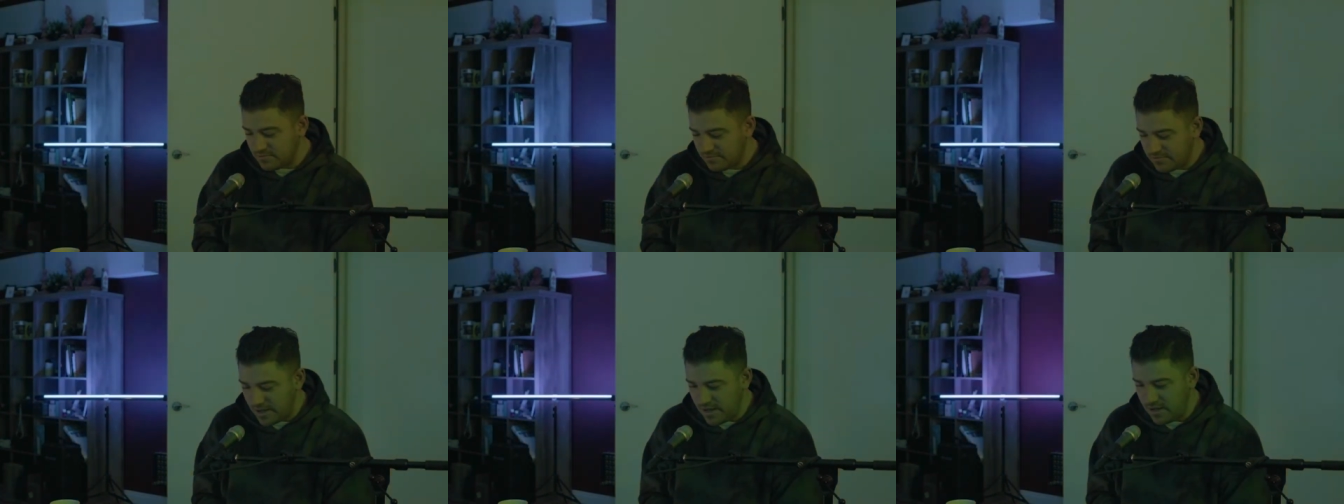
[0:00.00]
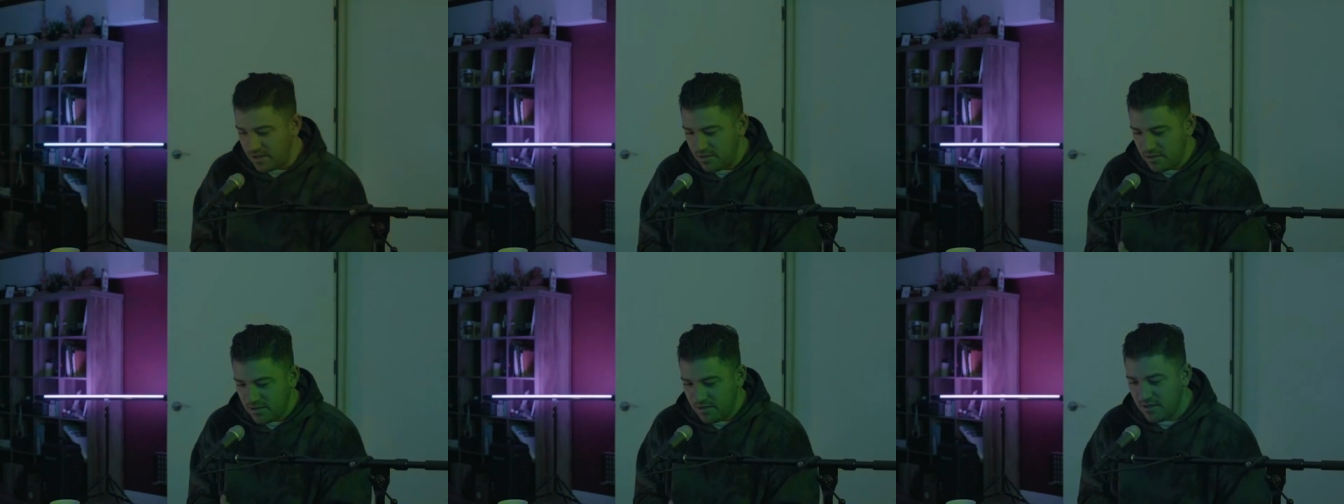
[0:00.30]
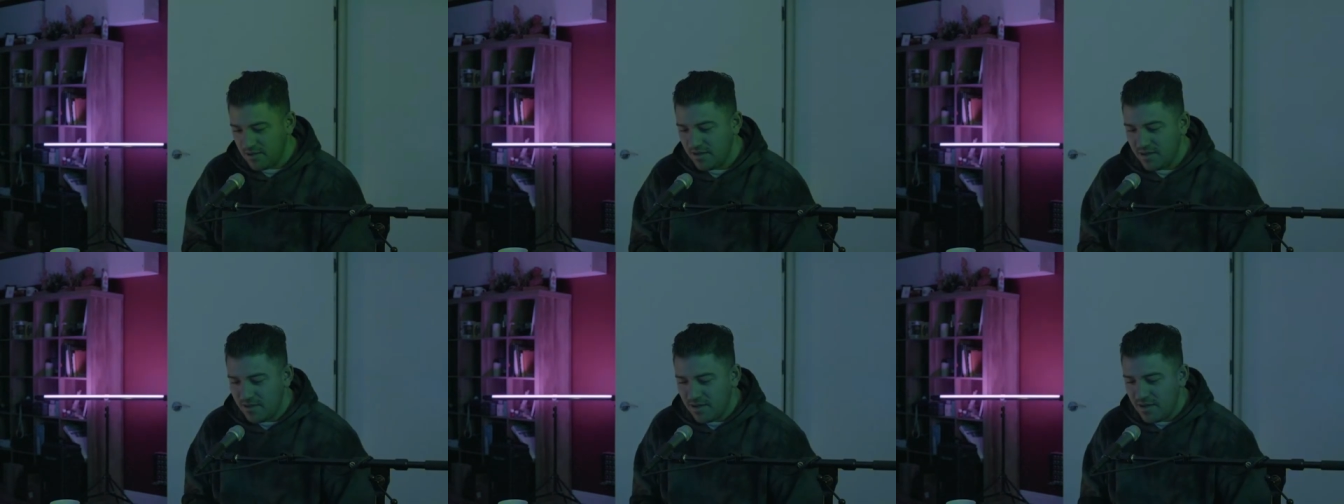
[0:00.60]
Bet.
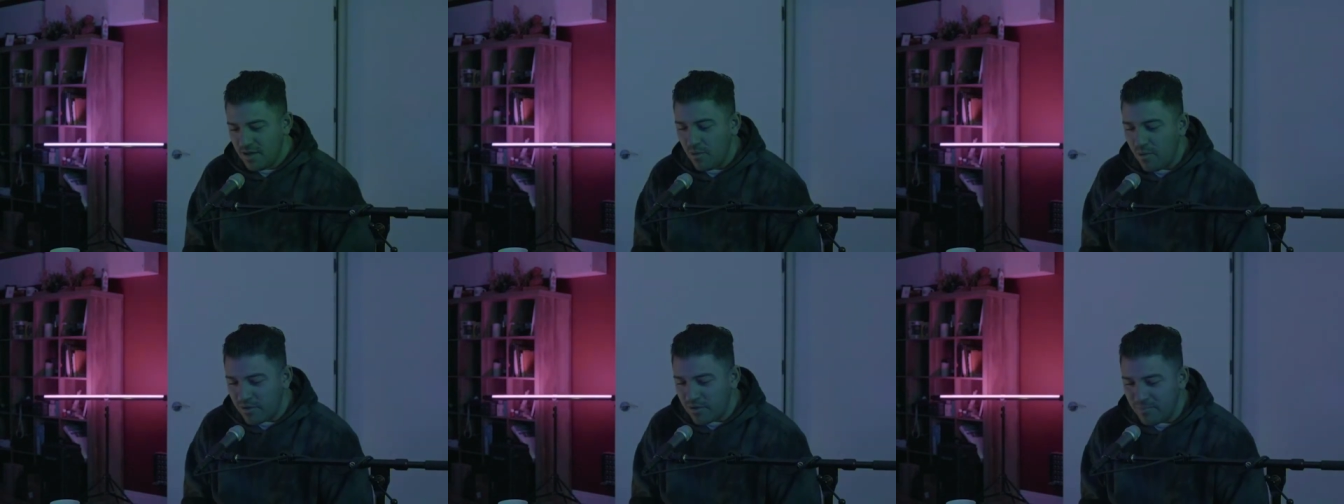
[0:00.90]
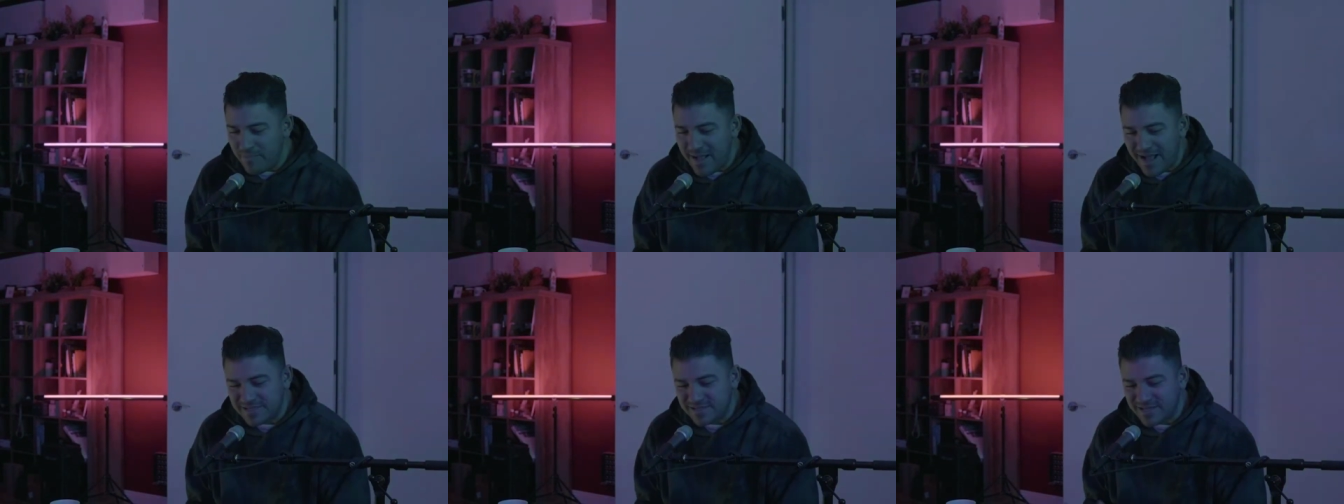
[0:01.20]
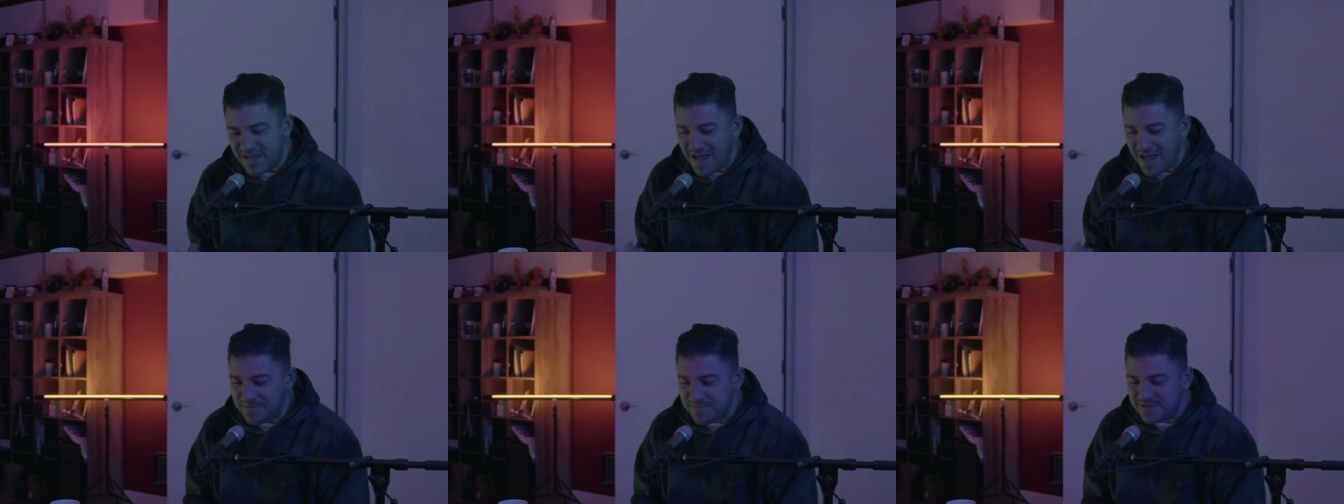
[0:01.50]
Welcome back
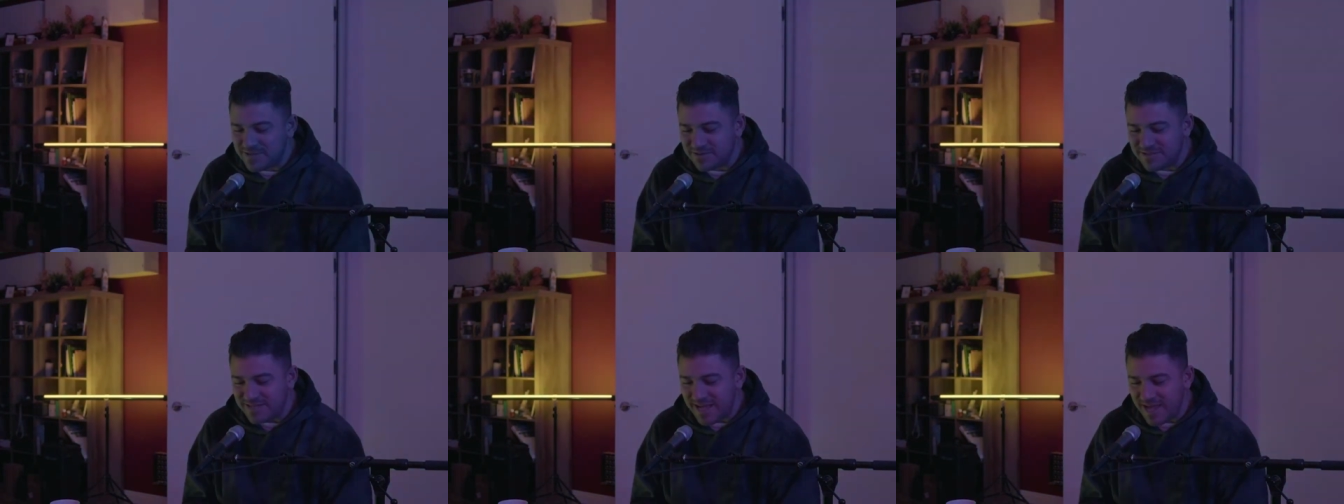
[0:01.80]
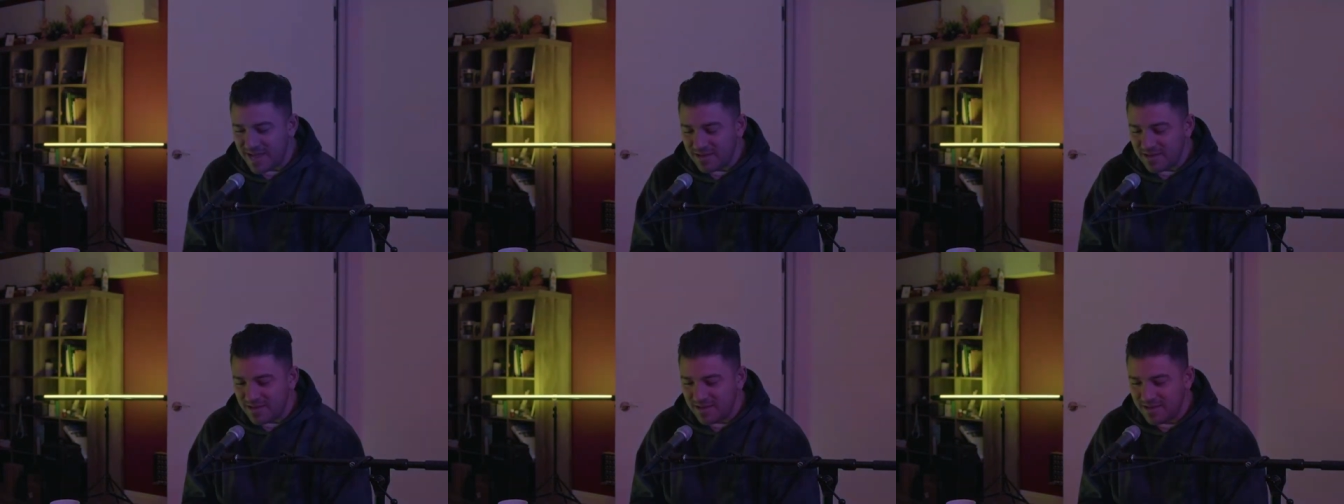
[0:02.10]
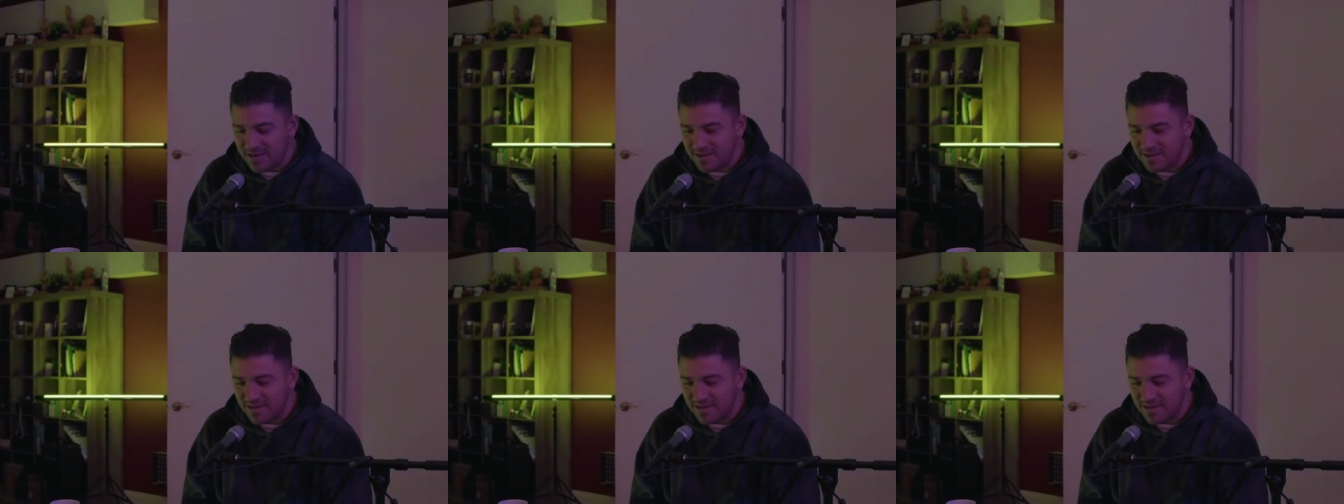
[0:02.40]
to episode 10.